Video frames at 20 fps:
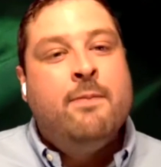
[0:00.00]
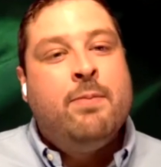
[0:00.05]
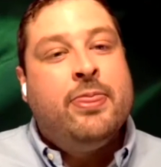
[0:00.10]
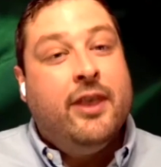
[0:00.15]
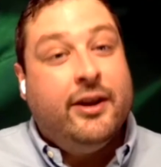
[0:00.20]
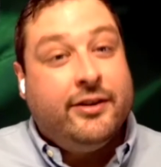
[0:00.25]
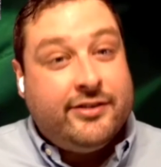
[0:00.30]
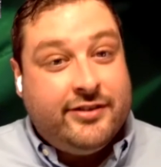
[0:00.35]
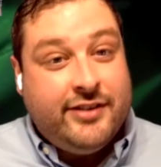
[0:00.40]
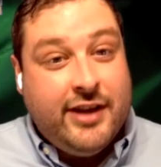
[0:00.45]

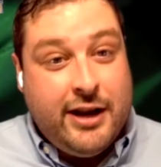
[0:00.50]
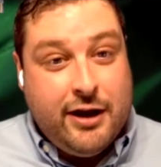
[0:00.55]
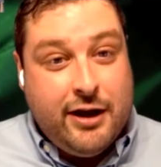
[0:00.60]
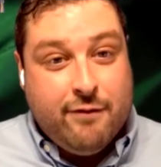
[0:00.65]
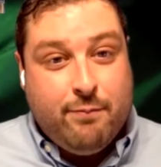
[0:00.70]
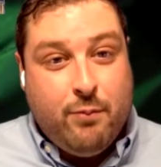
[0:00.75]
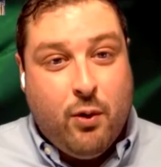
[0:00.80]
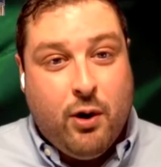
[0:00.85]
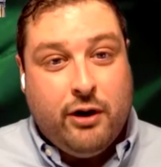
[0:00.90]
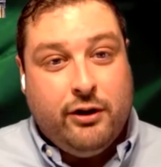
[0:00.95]
The city
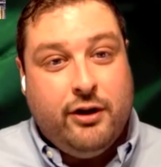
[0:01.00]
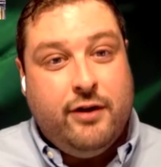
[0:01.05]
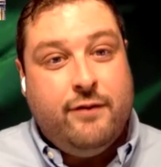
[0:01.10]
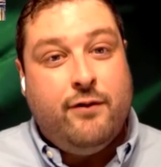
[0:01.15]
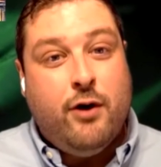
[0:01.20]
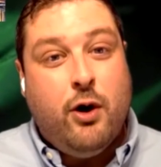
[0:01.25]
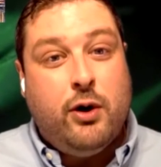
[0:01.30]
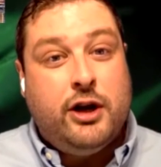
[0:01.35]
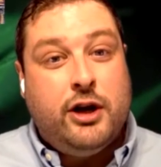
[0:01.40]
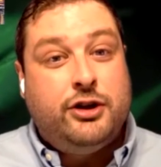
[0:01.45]
of Portland
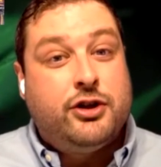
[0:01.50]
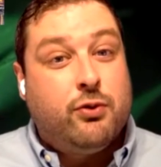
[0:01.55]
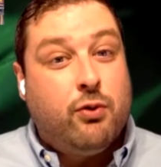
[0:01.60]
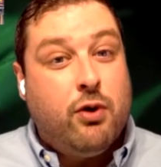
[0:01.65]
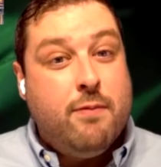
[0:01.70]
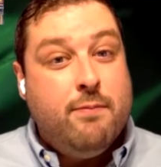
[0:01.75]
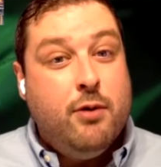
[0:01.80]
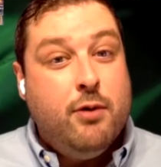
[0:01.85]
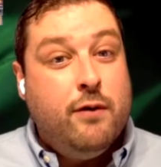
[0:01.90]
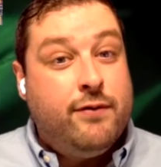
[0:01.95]
voted to
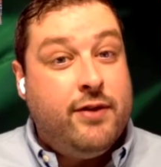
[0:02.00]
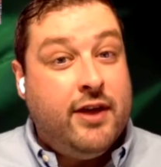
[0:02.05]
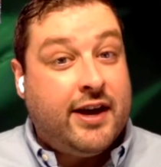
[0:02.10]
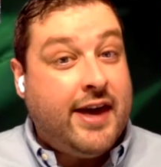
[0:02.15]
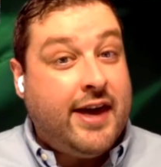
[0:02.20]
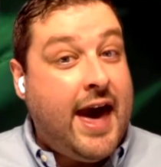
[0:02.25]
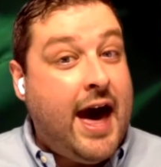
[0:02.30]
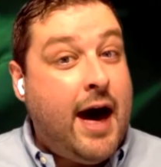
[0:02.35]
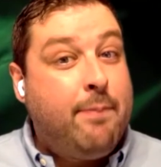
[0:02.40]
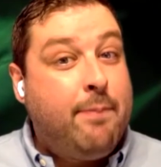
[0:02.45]
remove the
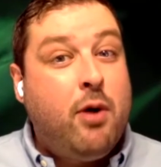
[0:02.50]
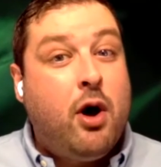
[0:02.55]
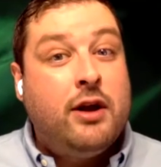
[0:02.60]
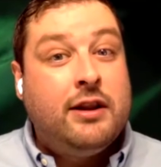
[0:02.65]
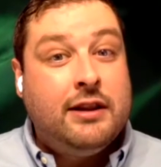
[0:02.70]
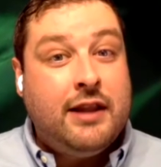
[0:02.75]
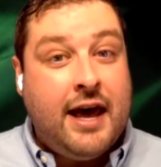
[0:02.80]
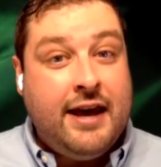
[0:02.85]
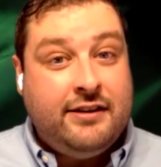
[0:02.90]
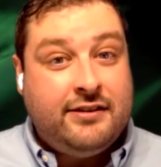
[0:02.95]
cap
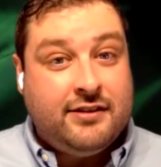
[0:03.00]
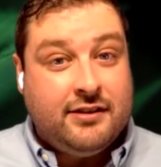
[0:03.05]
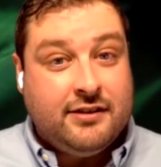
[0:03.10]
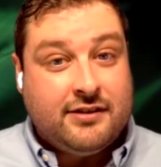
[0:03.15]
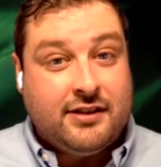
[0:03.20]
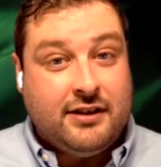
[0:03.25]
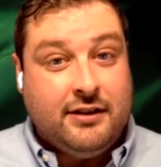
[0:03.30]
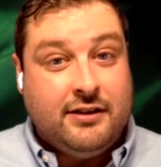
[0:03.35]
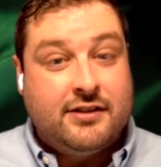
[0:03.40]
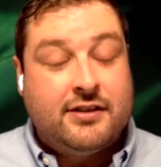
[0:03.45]
on
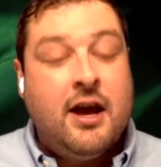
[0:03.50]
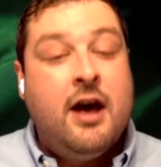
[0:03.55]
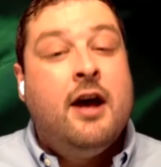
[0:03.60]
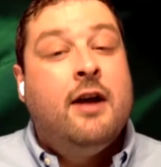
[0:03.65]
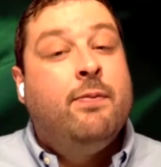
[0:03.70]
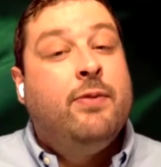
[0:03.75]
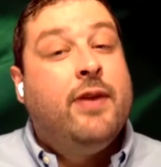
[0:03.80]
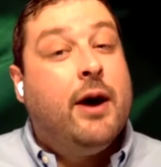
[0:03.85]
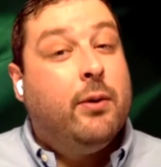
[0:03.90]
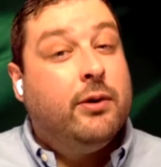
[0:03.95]
licenses
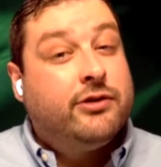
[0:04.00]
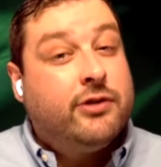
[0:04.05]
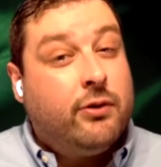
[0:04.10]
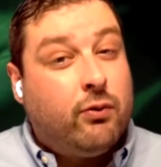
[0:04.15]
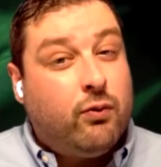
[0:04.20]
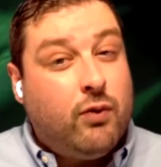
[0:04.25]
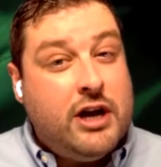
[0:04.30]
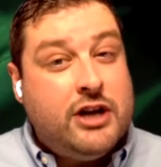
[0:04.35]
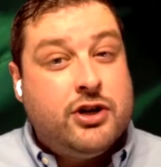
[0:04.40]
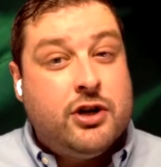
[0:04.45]
that was
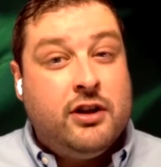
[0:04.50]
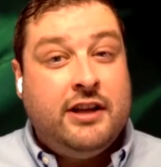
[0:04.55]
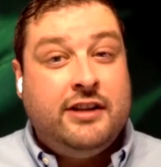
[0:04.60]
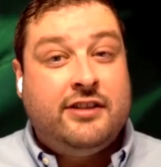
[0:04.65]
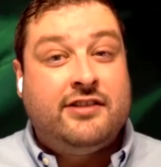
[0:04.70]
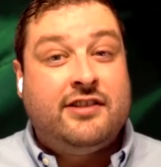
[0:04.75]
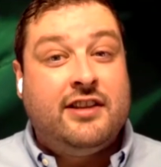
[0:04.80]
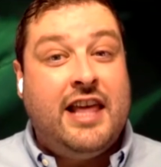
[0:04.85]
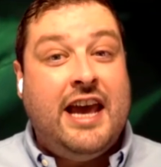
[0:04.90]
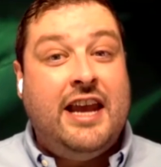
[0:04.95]
originally
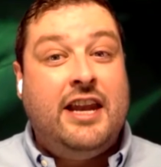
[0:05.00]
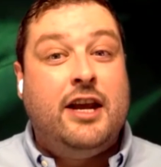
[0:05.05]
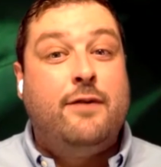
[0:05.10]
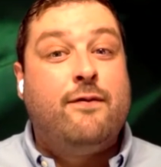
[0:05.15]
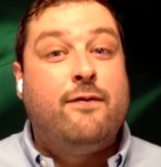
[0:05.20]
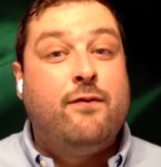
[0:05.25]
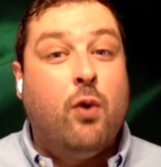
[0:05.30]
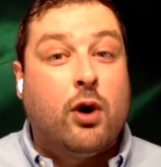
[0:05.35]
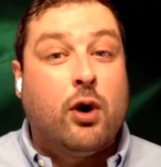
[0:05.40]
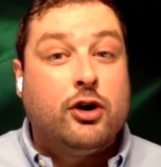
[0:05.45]
slated
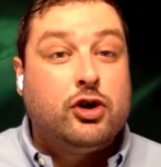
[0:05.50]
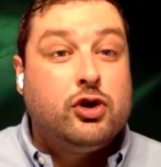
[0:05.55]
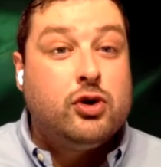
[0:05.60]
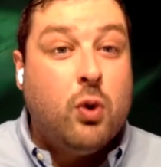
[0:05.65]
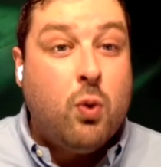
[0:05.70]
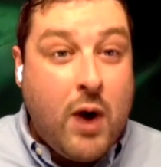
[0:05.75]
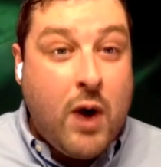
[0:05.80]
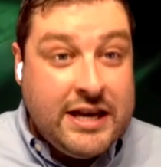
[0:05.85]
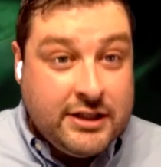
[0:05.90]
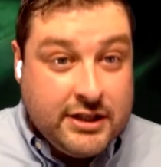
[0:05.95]
for
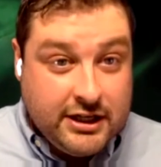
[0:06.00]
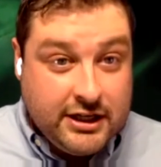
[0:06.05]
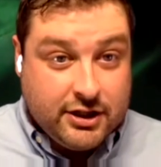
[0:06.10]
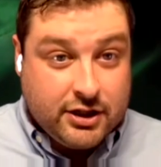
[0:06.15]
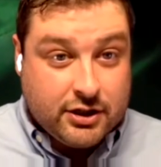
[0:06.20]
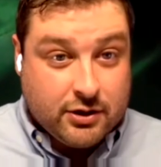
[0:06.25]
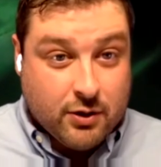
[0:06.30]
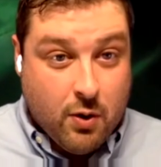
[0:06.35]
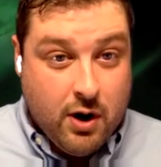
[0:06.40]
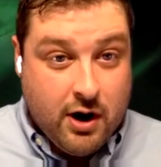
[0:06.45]
20
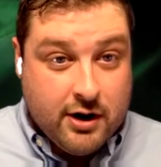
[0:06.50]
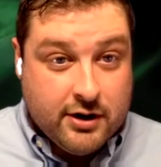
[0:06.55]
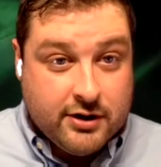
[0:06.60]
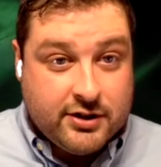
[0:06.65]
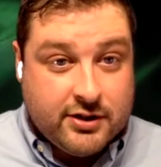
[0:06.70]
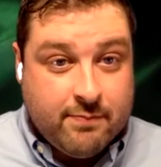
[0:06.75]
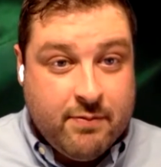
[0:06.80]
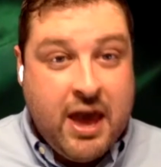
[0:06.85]
stores.